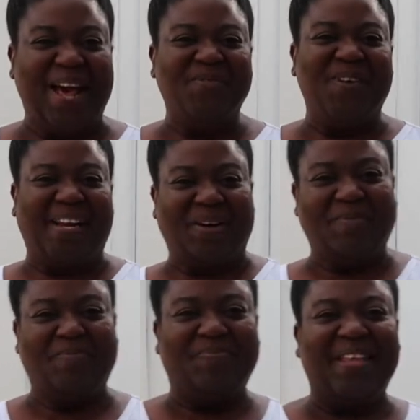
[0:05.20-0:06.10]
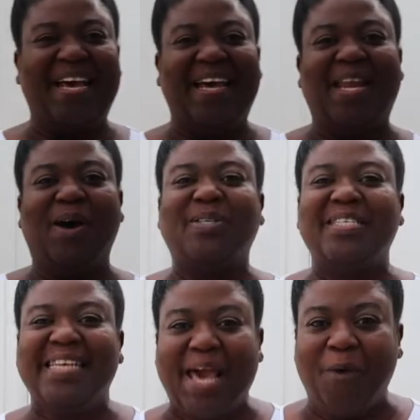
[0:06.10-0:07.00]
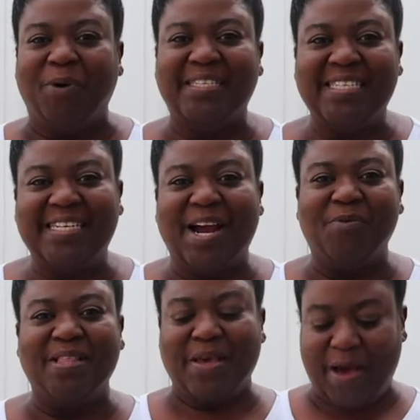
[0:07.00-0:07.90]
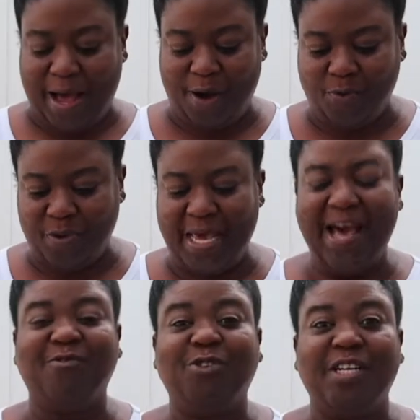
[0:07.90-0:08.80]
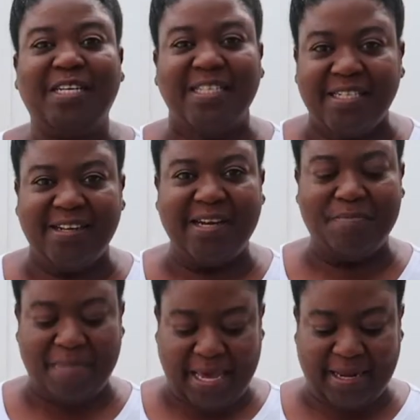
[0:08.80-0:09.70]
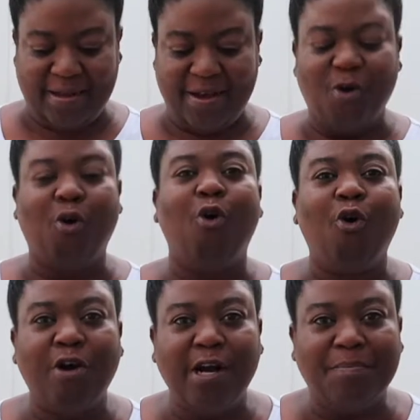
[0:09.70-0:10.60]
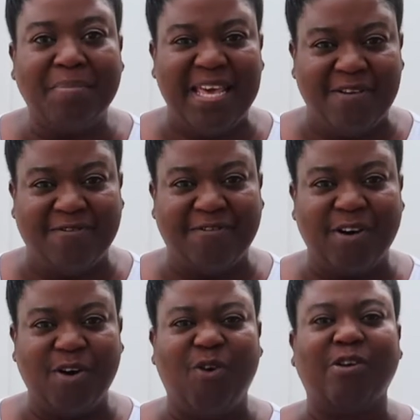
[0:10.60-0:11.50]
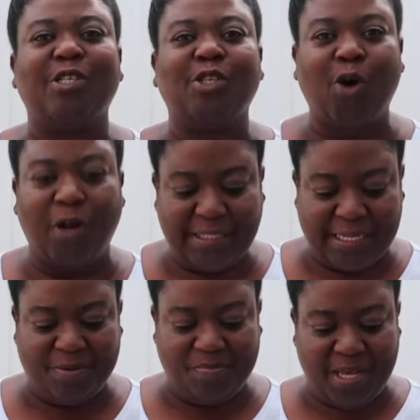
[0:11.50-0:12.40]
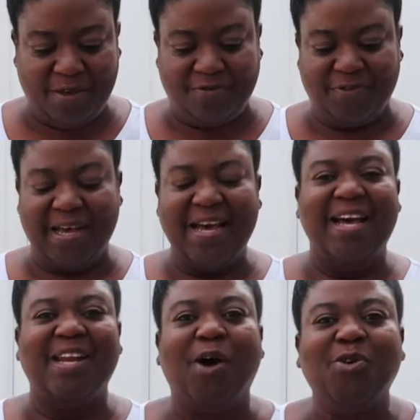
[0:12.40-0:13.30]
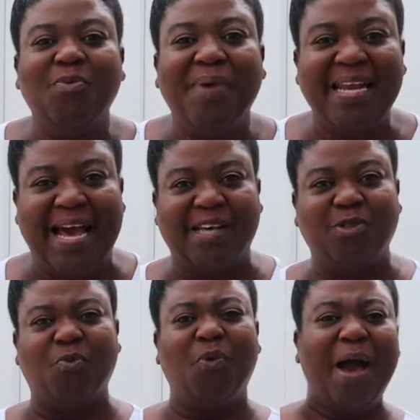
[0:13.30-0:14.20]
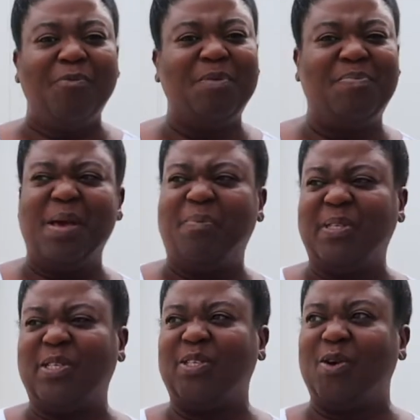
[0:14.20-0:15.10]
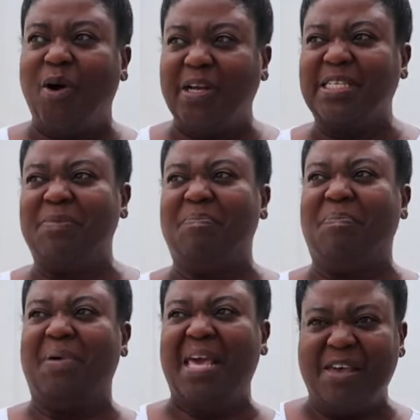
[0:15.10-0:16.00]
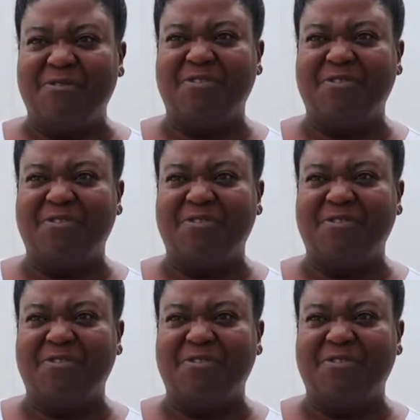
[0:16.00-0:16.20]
and welcome. Now today I want to share with you how we have traditionally made corned beef or salted beef. Now you might ask, why would people salt beef